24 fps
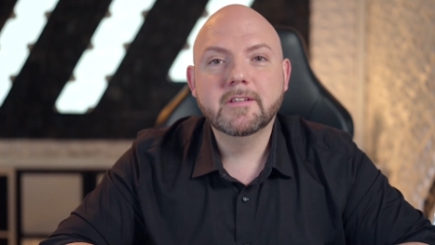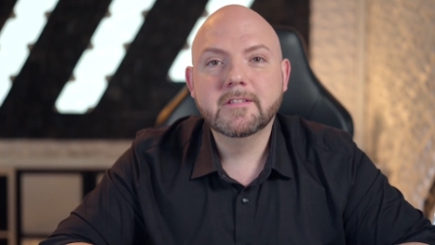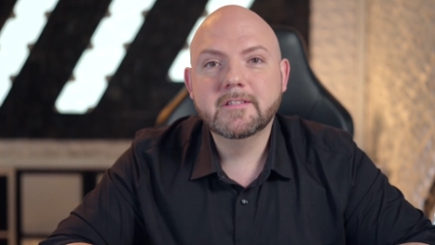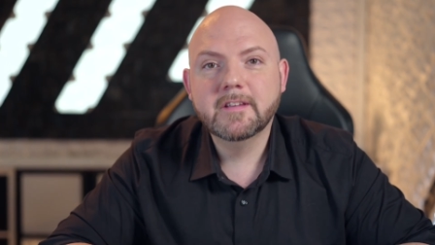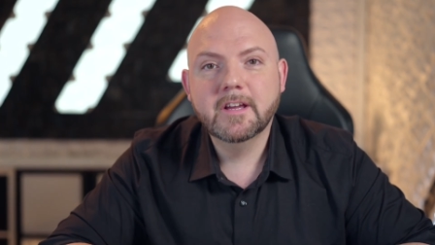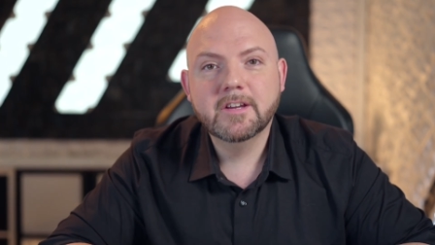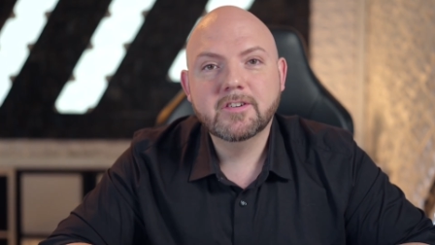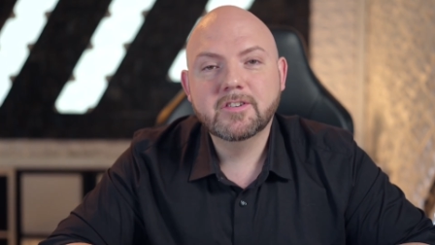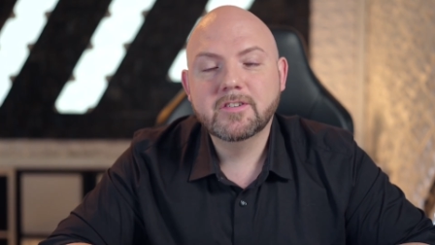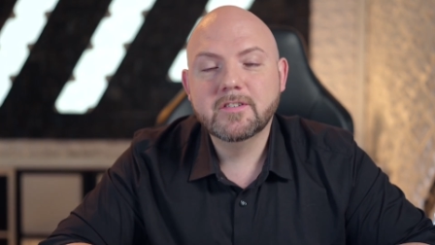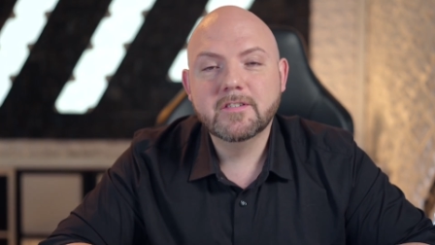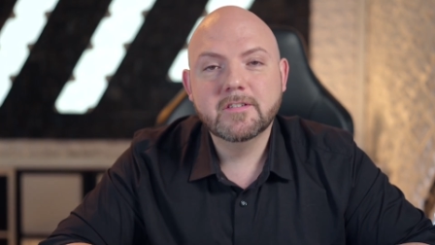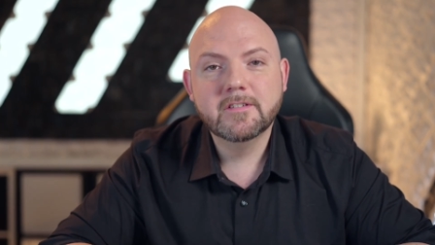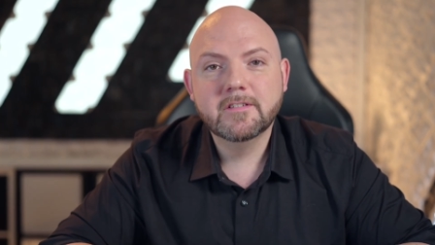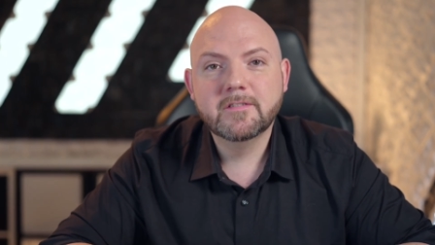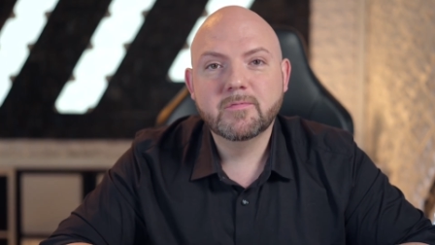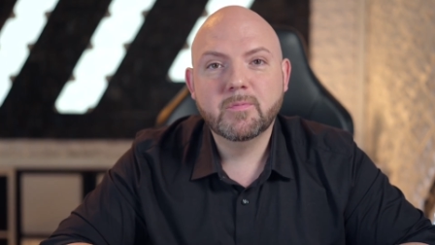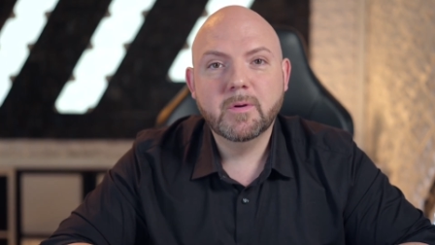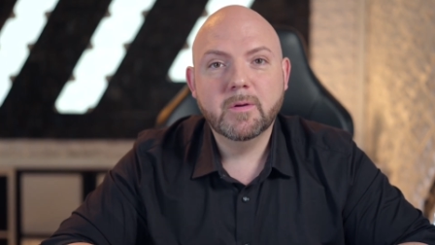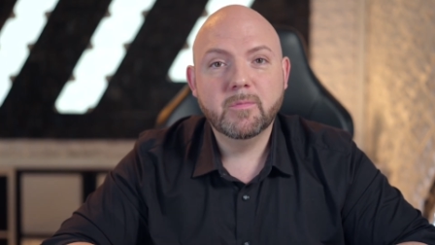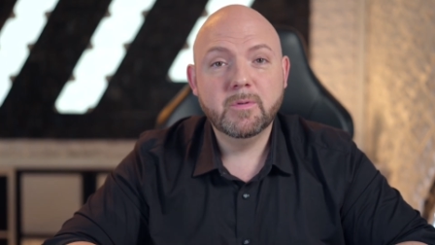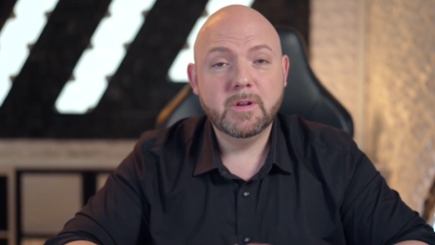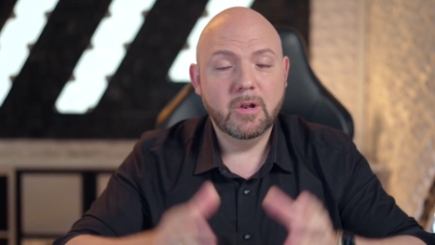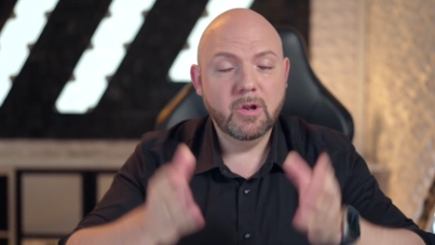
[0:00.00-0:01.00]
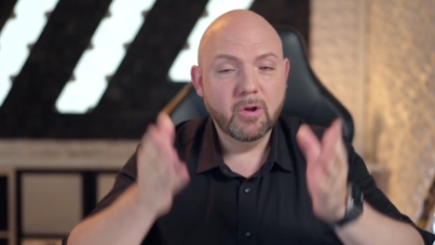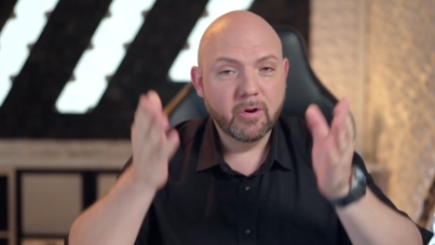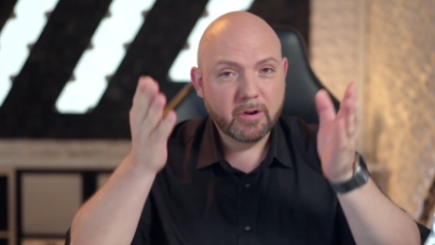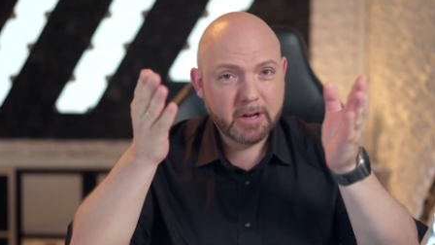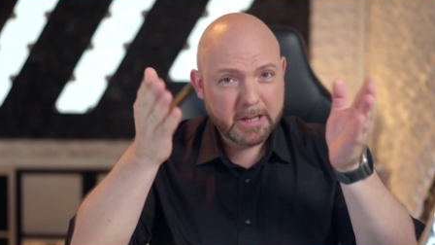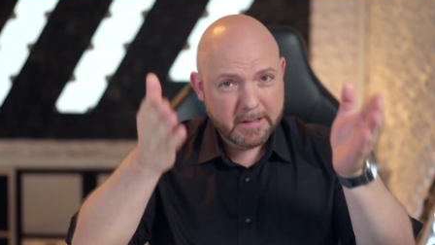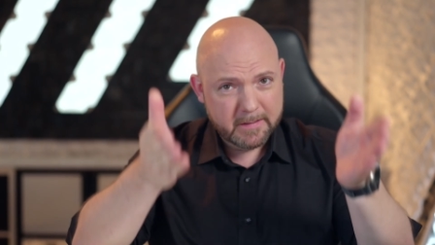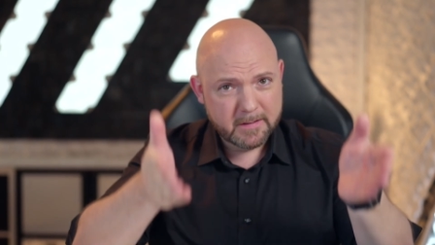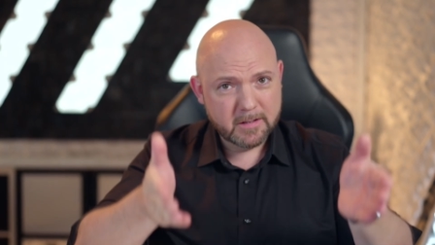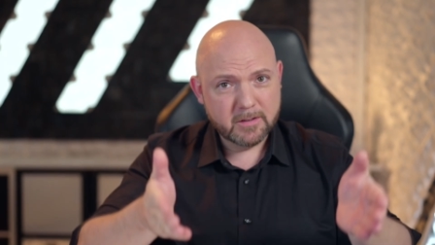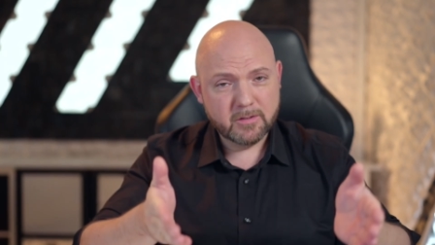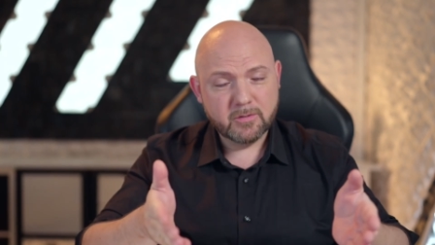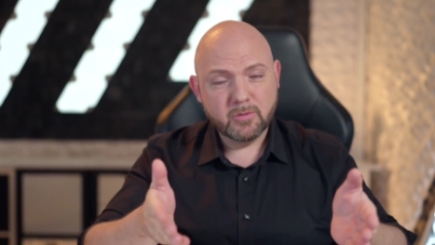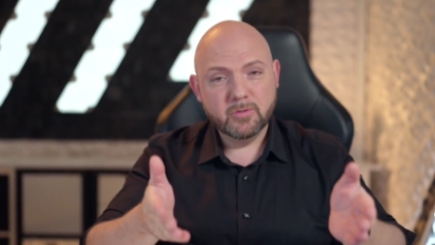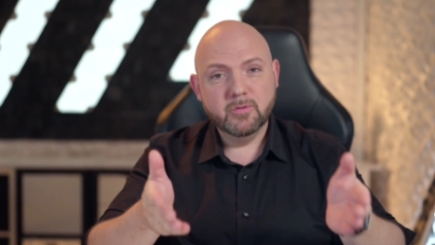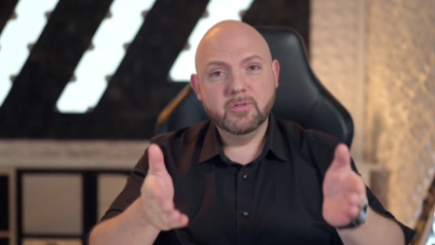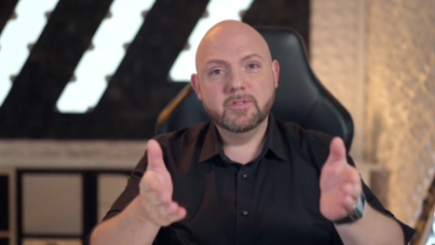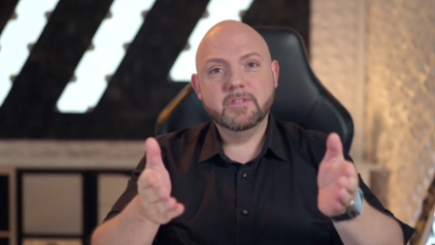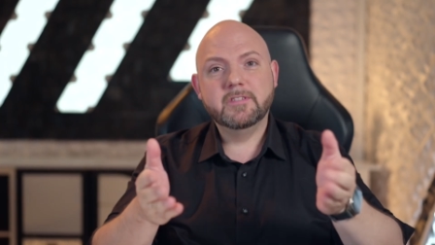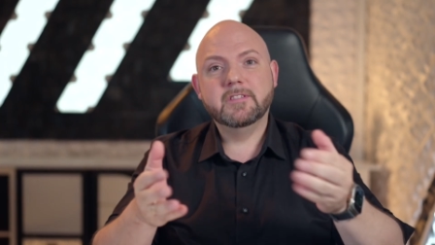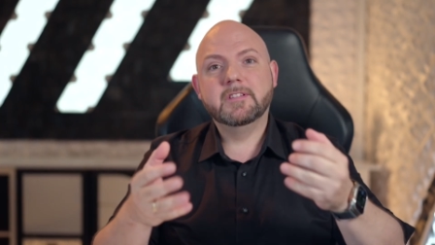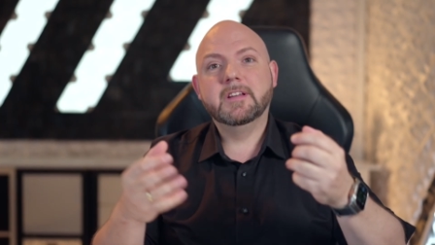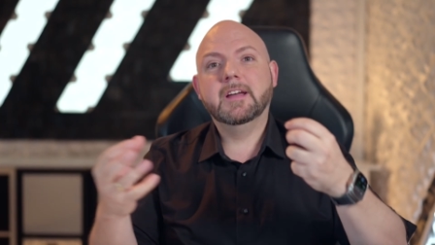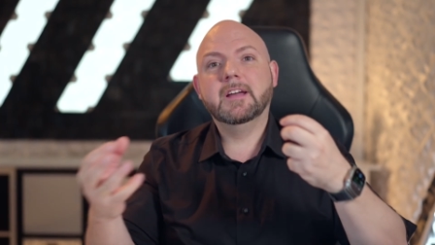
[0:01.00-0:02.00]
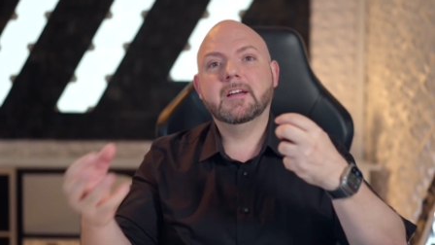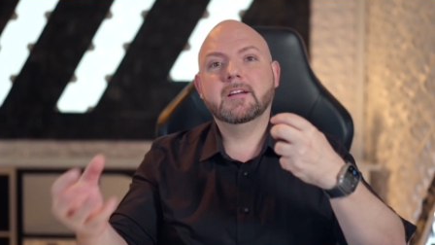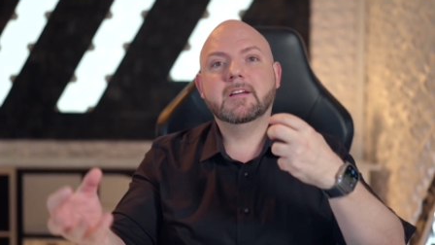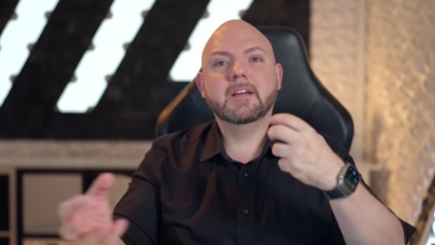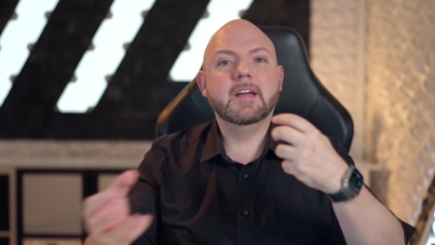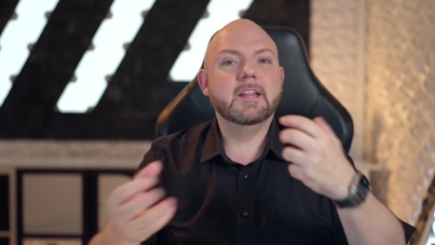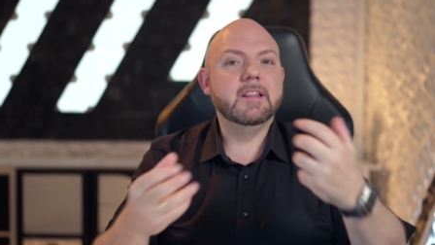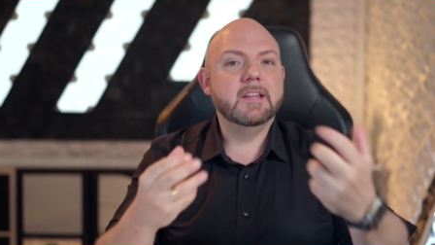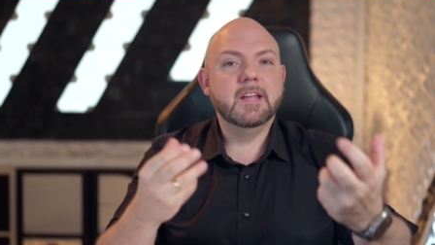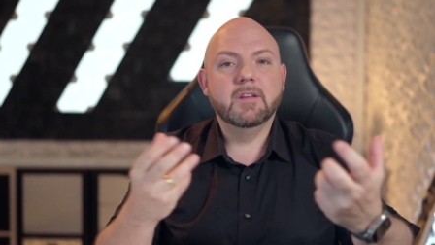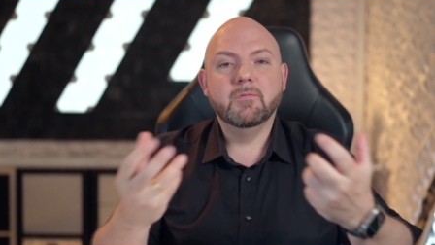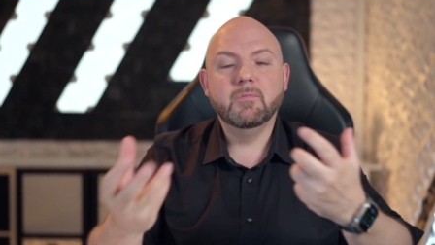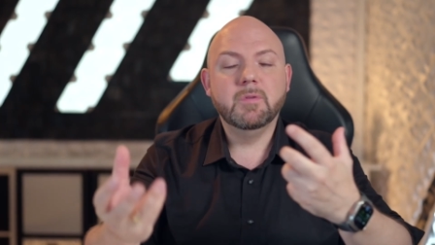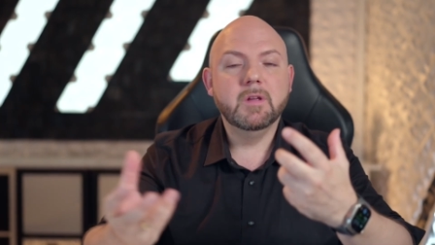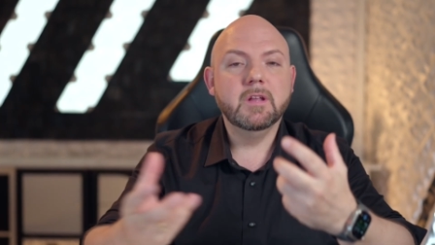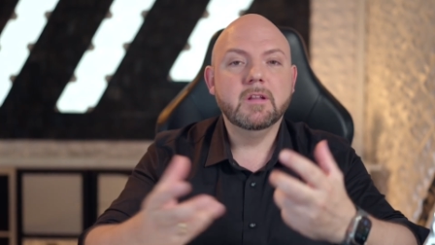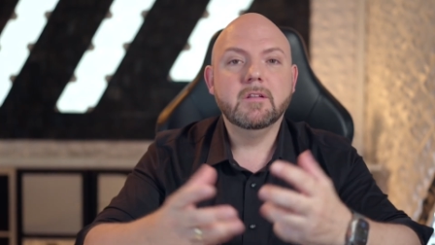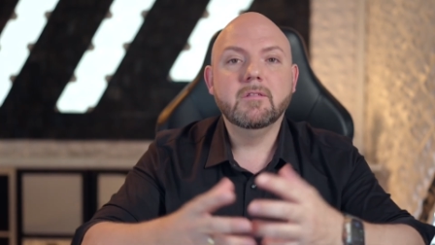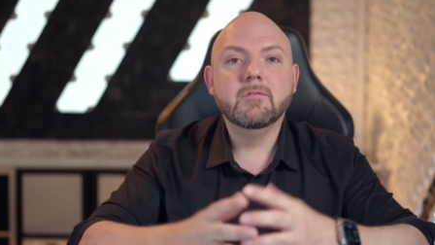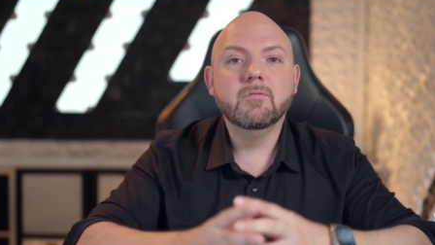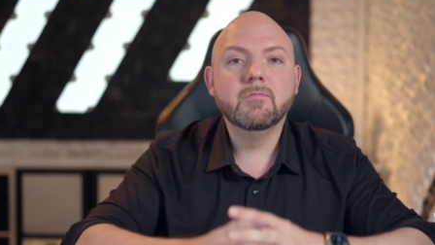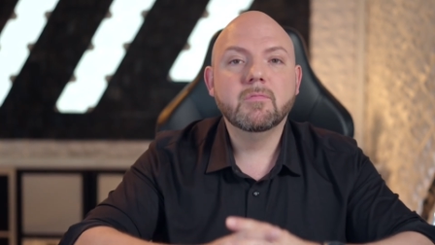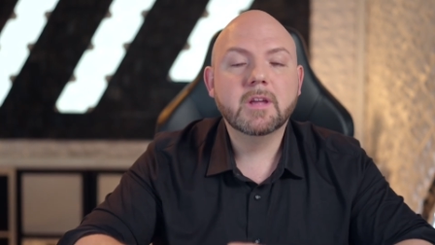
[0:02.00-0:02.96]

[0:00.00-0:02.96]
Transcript: sessions where we look at the tool stack and then we